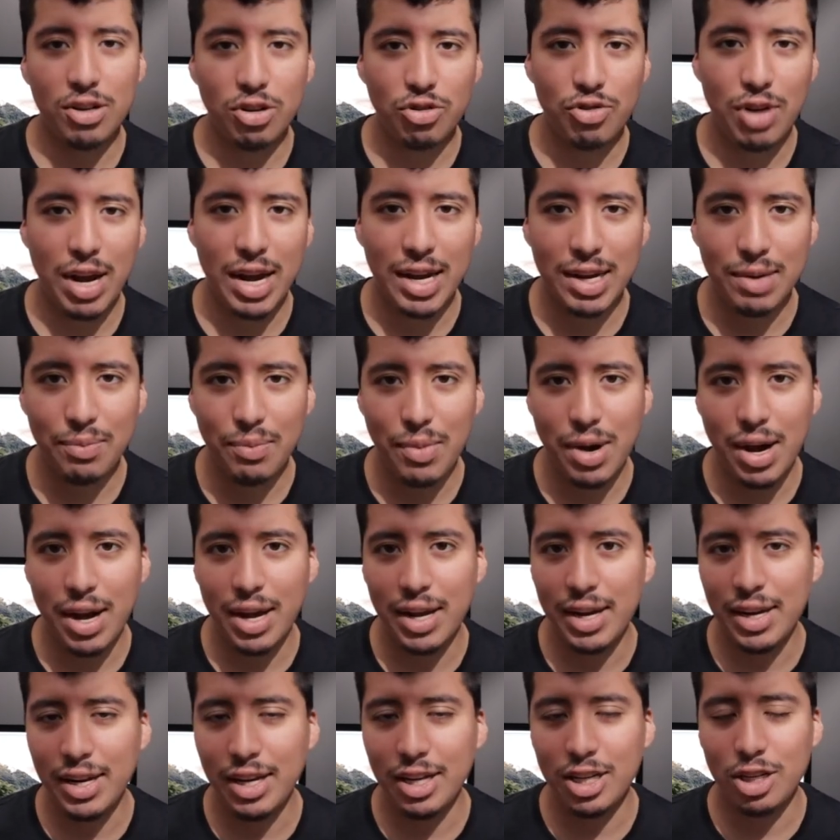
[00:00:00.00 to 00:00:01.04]
to track
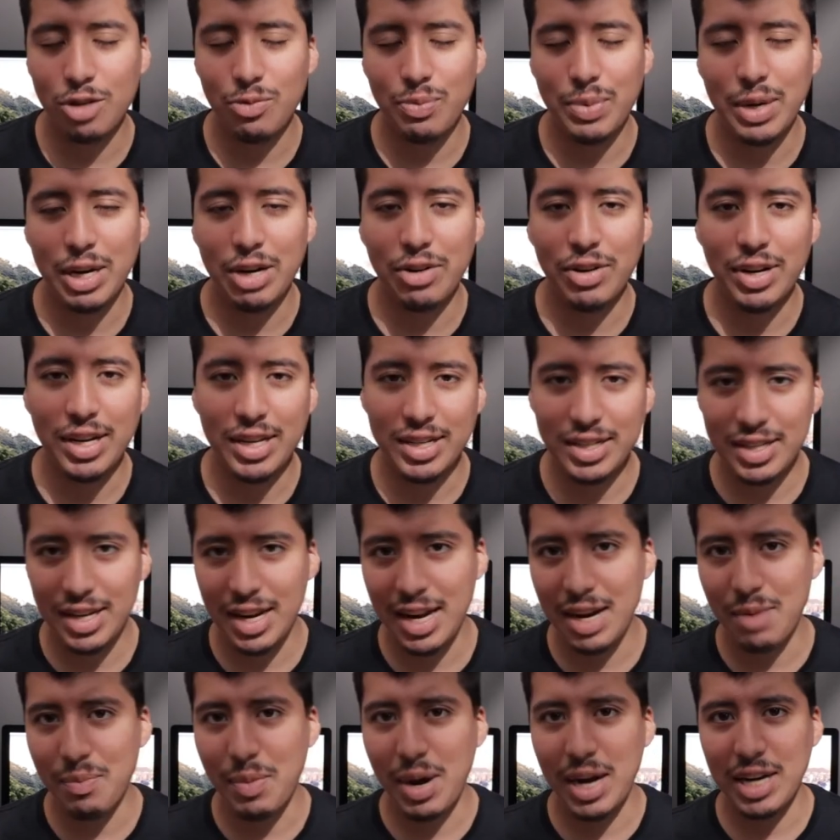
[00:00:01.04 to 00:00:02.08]
my experience
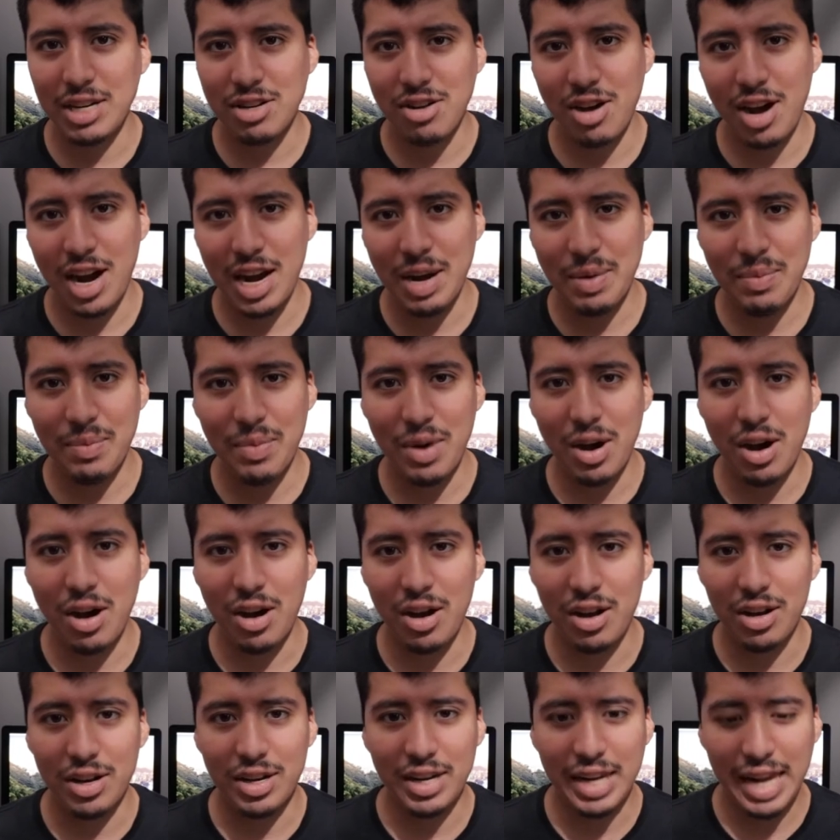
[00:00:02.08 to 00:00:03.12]
and my time
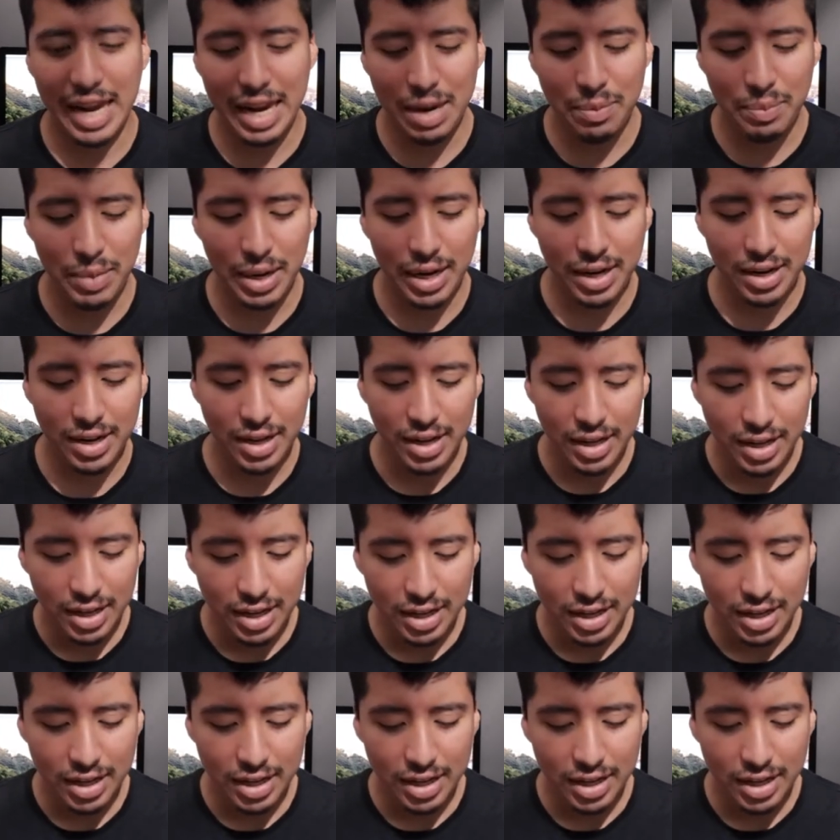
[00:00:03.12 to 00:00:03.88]
on gaming.